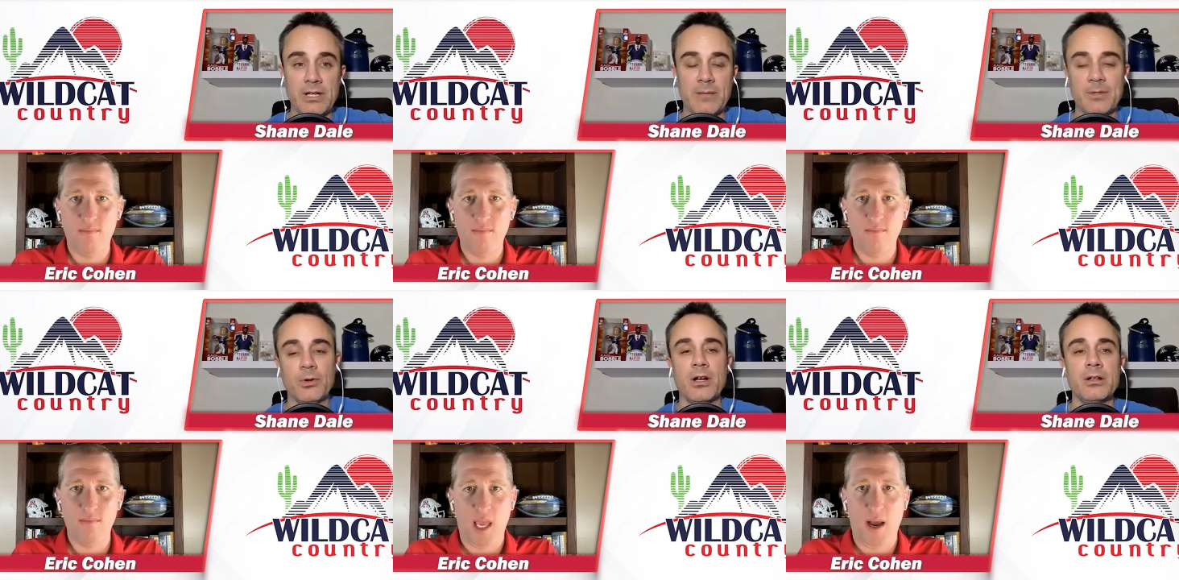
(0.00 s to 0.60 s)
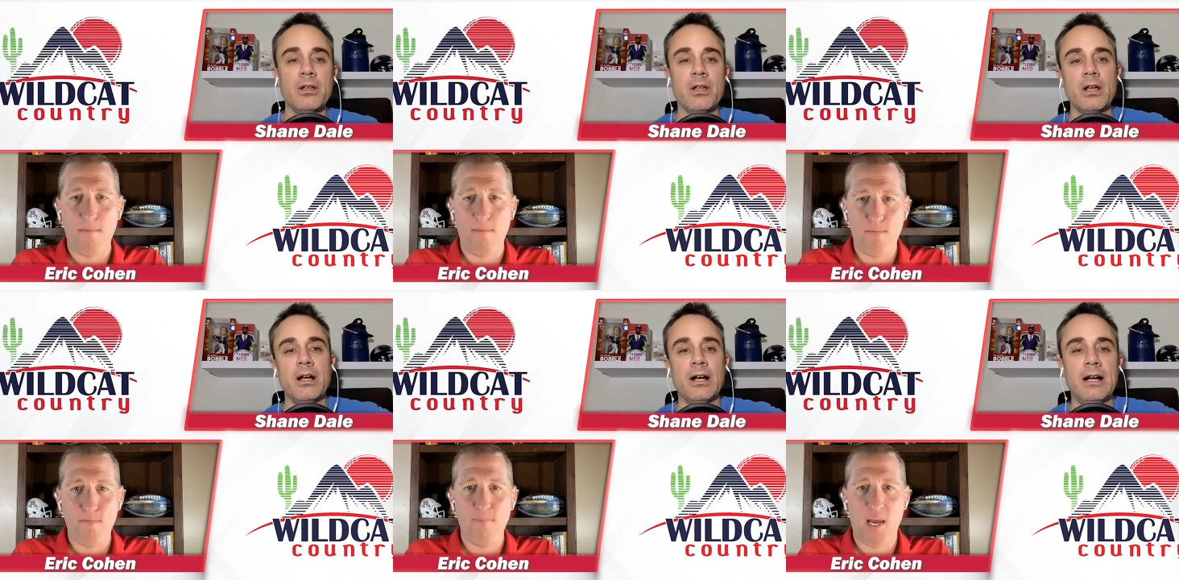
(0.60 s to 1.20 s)
Speaker 1: Don't get me wrong. Yeah,
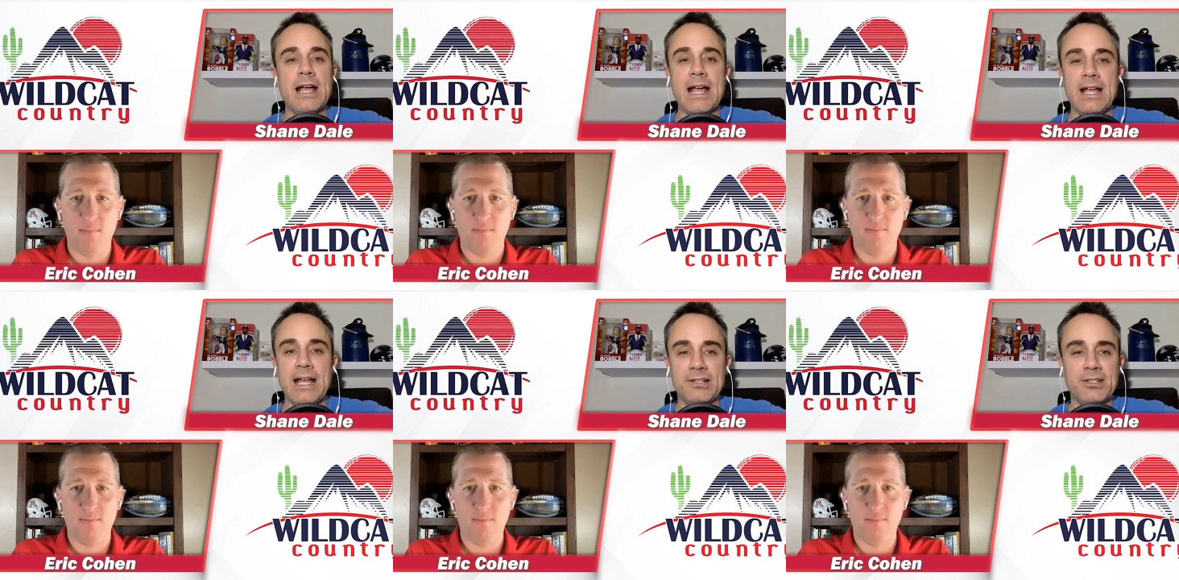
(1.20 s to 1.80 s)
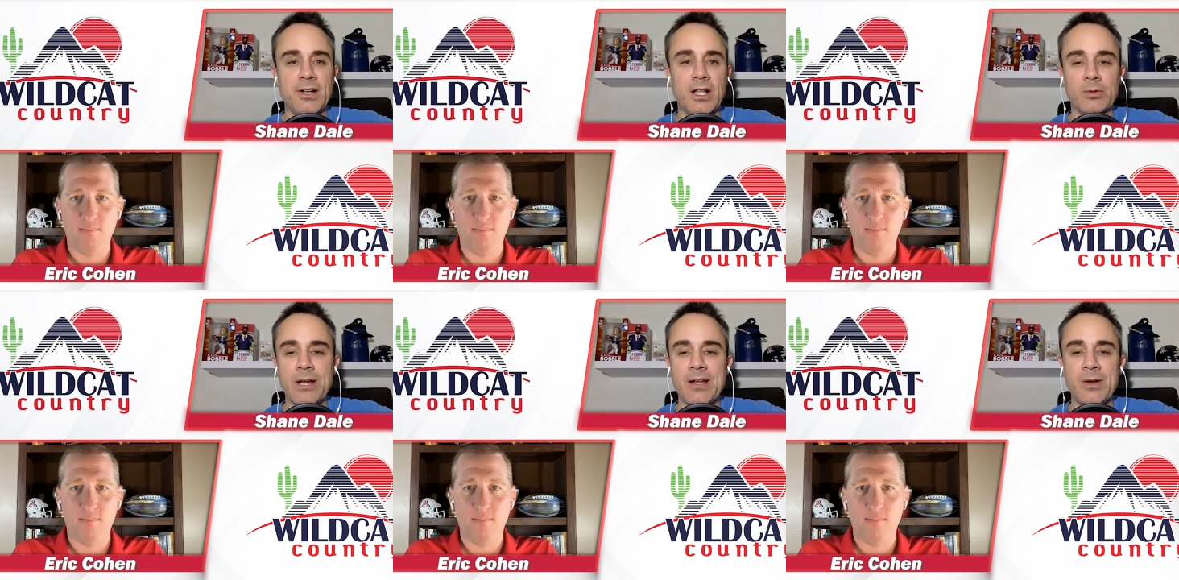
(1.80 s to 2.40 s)
yeah. Uh, at, at
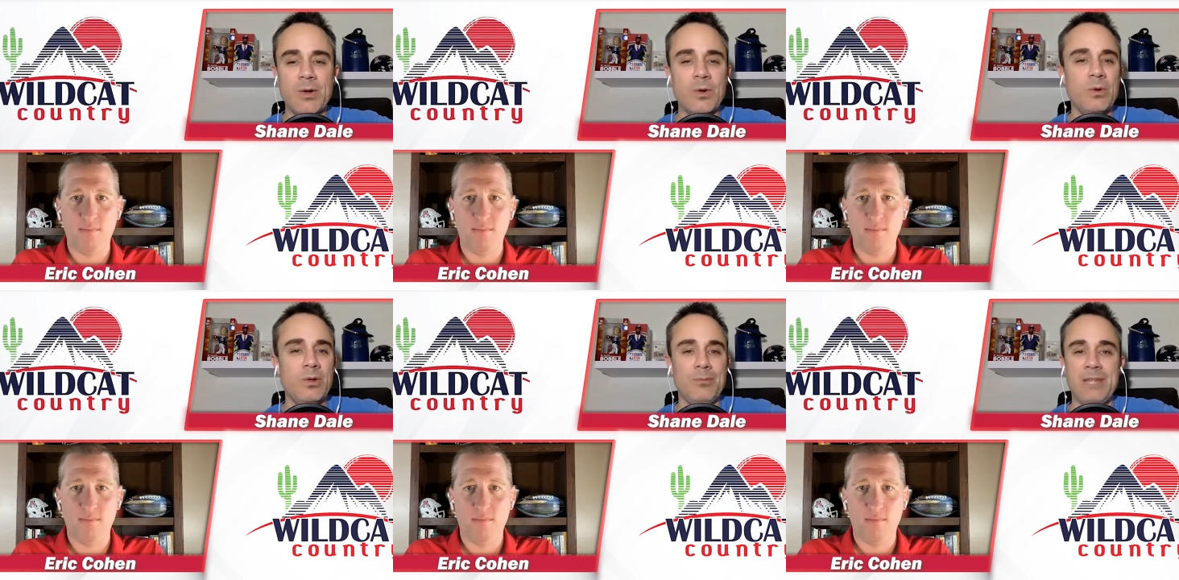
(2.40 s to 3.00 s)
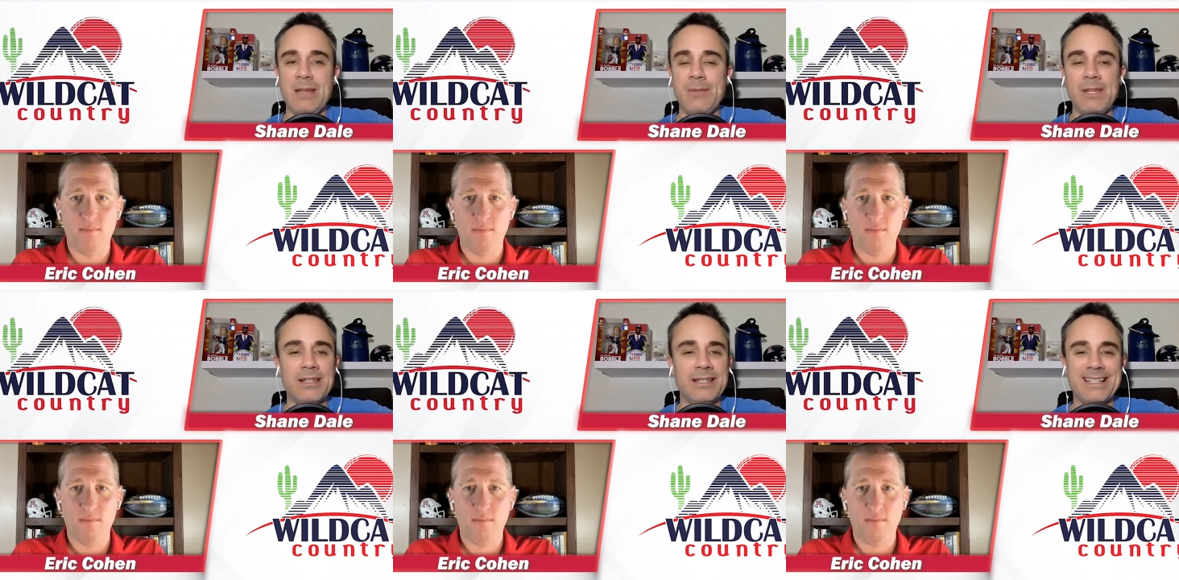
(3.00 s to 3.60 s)
Colorado,
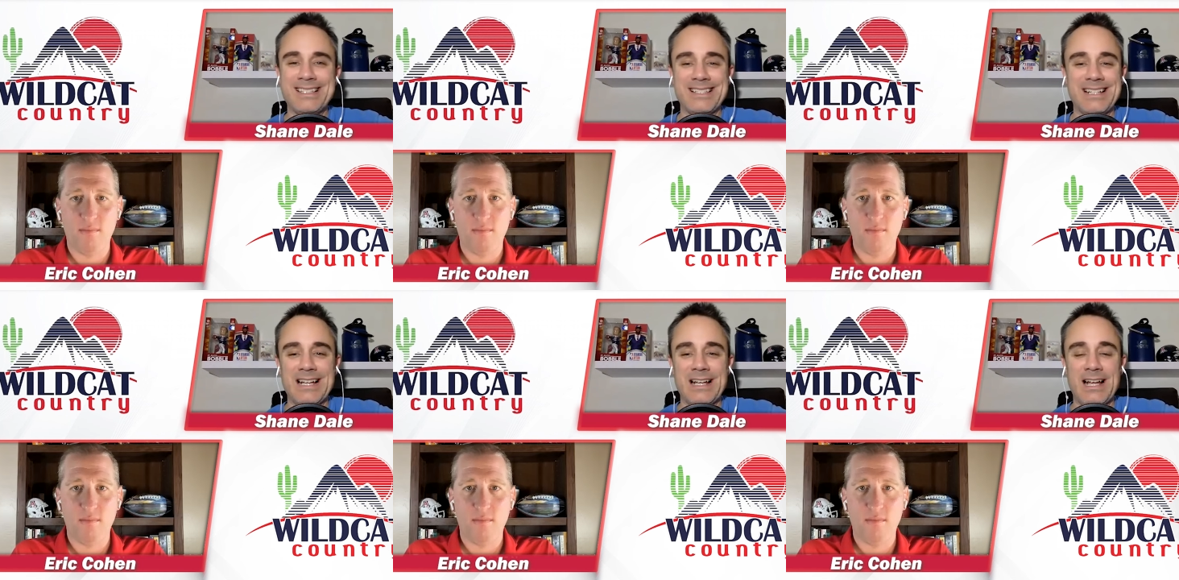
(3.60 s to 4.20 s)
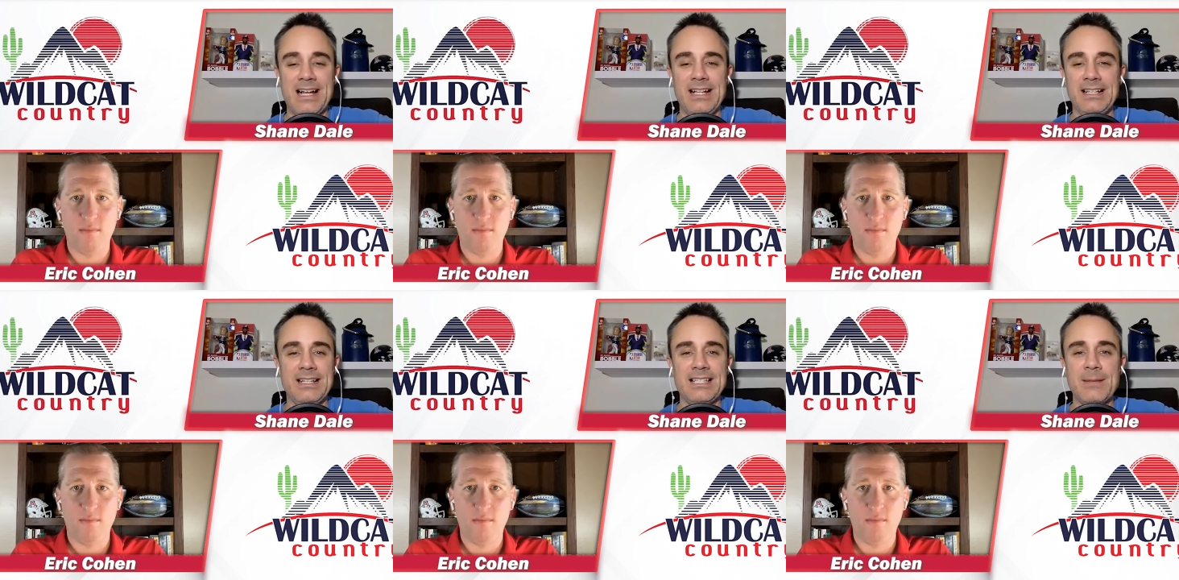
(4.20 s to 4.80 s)
maybe, and that's
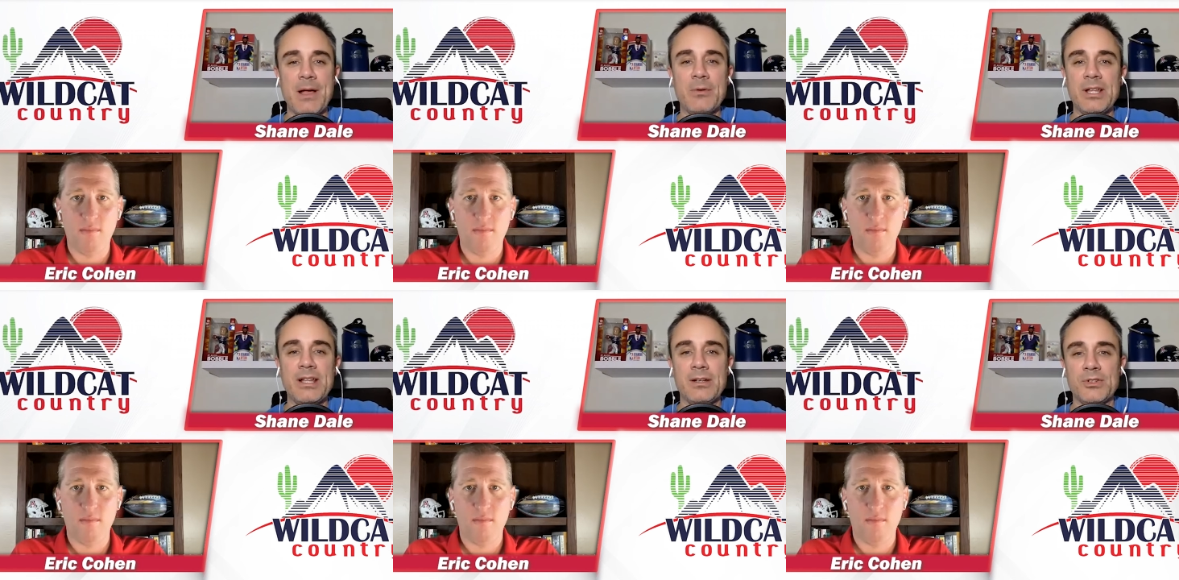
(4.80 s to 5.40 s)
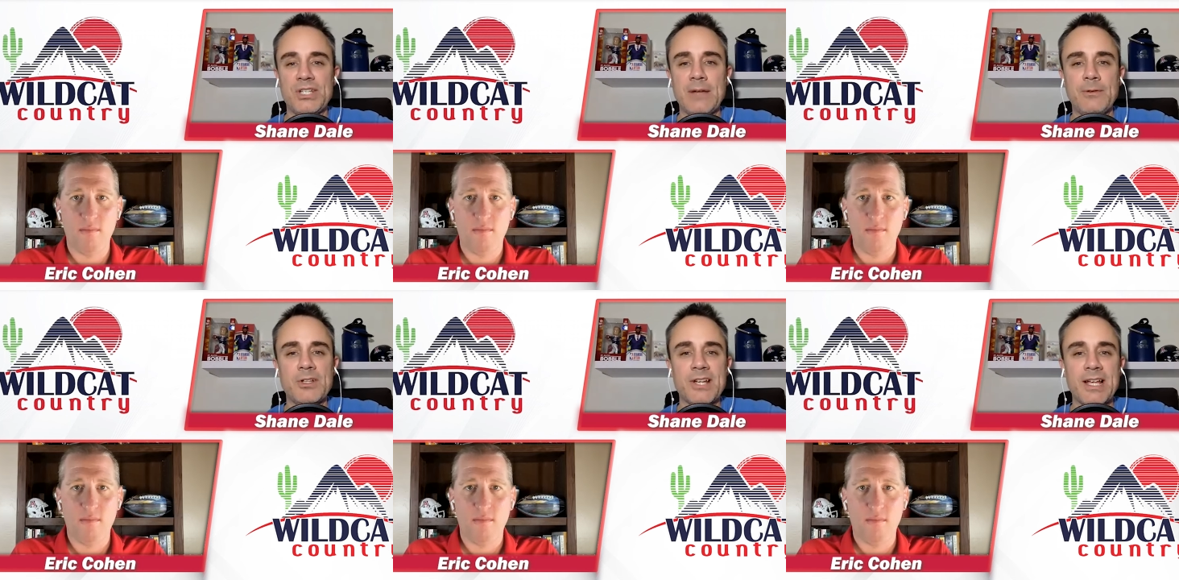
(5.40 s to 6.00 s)
that's about it. You know,
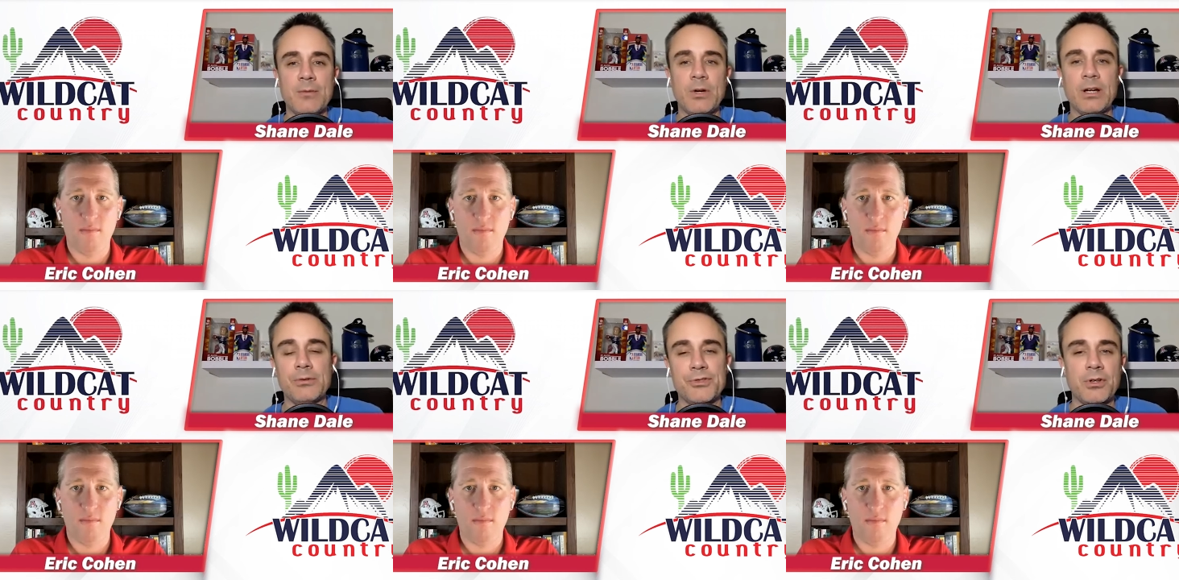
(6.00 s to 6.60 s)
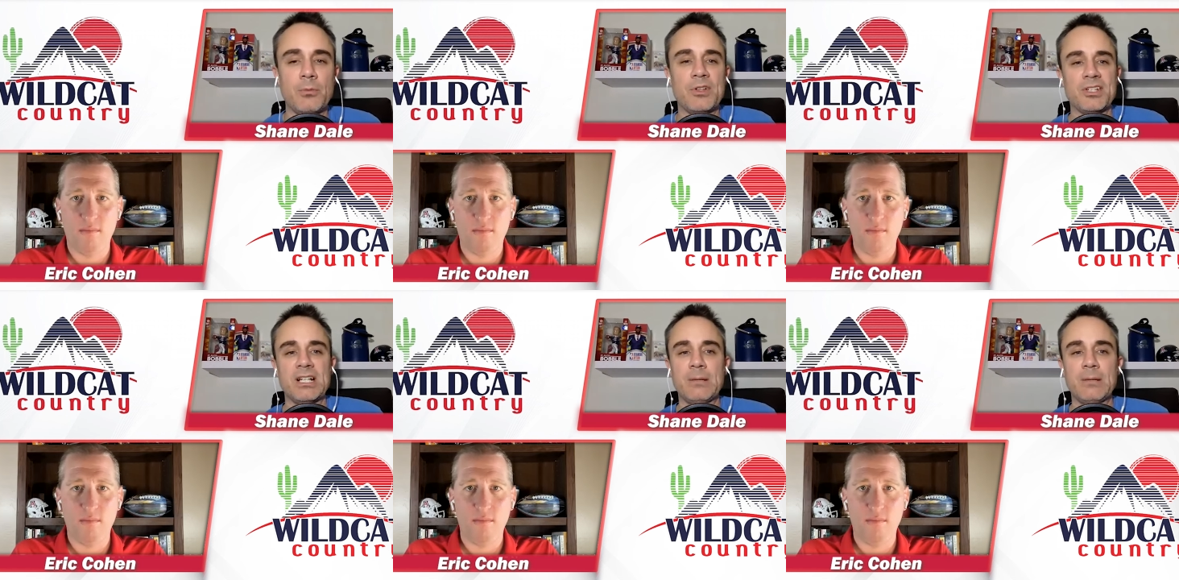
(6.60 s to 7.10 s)
Stanford's kind of where Arizona was a